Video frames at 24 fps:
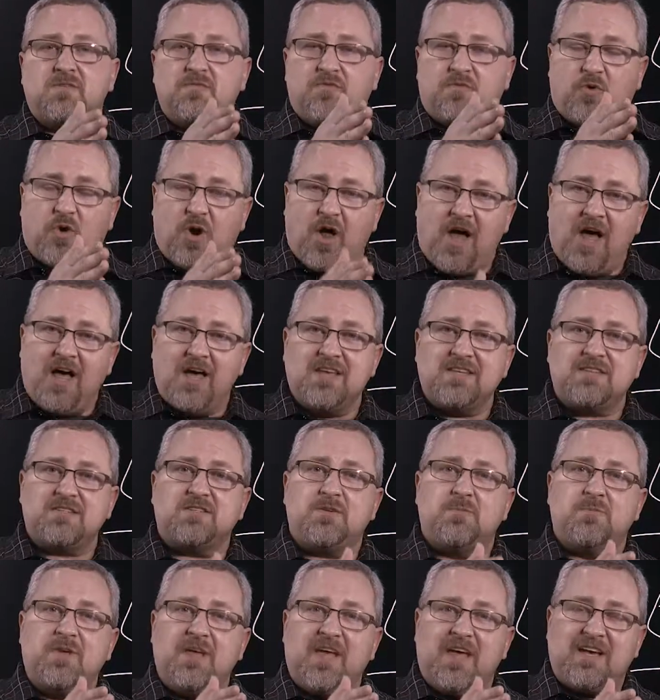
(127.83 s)
for us
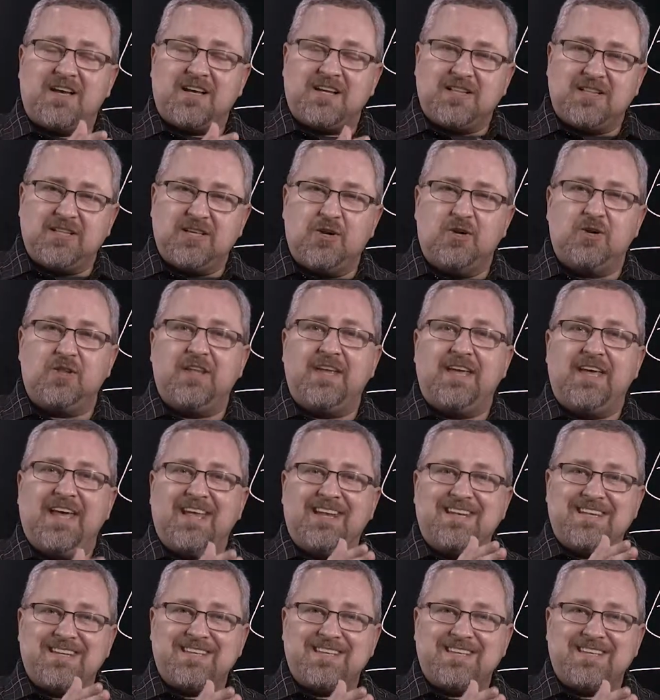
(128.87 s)
to be a clearly and